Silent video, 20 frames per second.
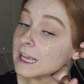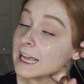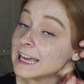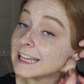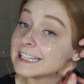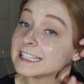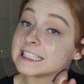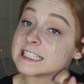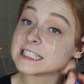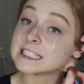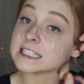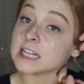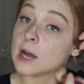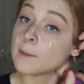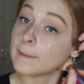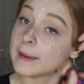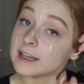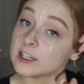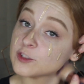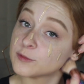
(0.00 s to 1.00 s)
and it does not
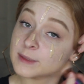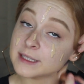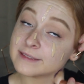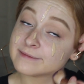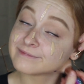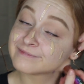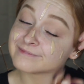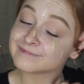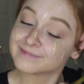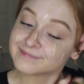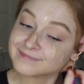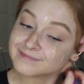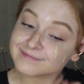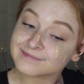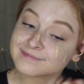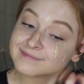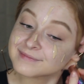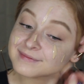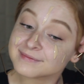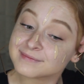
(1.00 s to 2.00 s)
match me,
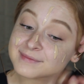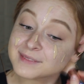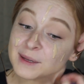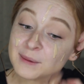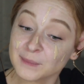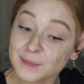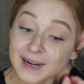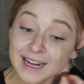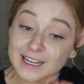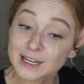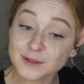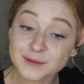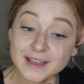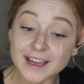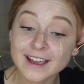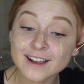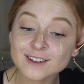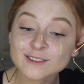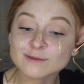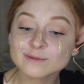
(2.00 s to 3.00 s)
but I don't
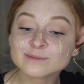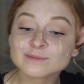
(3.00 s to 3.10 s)
care.